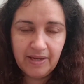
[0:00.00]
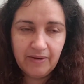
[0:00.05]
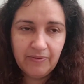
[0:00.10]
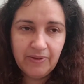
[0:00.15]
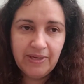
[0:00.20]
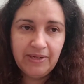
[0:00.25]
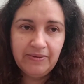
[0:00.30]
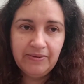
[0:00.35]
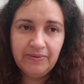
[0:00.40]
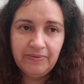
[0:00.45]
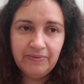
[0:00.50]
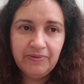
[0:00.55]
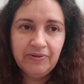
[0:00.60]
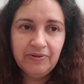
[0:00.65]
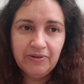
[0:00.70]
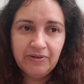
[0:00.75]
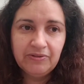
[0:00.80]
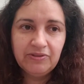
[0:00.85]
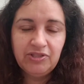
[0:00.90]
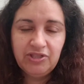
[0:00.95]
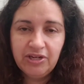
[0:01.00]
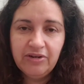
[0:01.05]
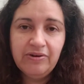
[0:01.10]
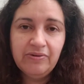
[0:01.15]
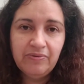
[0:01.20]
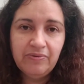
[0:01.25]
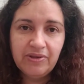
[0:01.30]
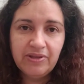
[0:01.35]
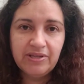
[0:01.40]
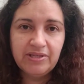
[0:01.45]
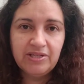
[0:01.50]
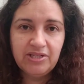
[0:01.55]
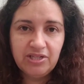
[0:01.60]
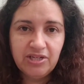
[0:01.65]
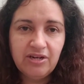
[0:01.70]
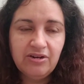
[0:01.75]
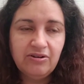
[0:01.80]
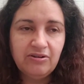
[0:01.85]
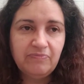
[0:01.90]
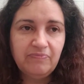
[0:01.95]
I really, you know, share it with us,
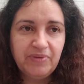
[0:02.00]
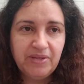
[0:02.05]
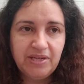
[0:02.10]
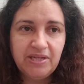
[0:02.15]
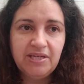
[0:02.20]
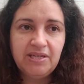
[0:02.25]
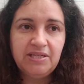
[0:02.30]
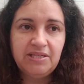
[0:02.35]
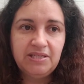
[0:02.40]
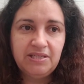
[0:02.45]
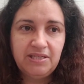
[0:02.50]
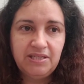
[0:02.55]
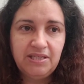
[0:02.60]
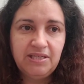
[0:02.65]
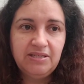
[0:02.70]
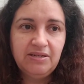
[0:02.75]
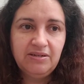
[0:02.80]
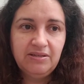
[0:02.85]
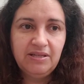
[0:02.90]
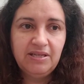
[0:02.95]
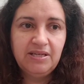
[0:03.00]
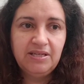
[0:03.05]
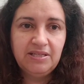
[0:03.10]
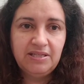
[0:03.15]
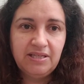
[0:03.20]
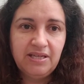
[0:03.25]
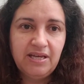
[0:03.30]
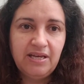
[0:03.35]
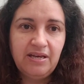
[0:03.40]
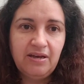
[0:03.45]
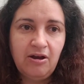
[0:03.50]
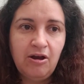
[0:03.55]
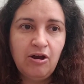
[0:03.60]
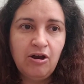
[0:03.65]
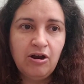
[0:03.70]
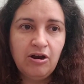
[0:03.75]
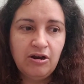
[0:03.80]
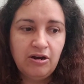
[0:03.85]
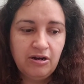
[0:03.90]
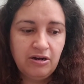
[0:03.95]
share it, because these are things that
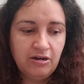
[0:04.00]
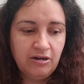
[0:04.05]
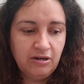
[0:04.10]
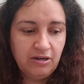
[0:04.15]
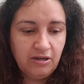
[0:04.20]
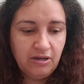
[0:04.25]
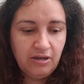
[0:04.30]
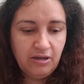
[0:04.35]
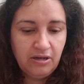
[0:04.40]
are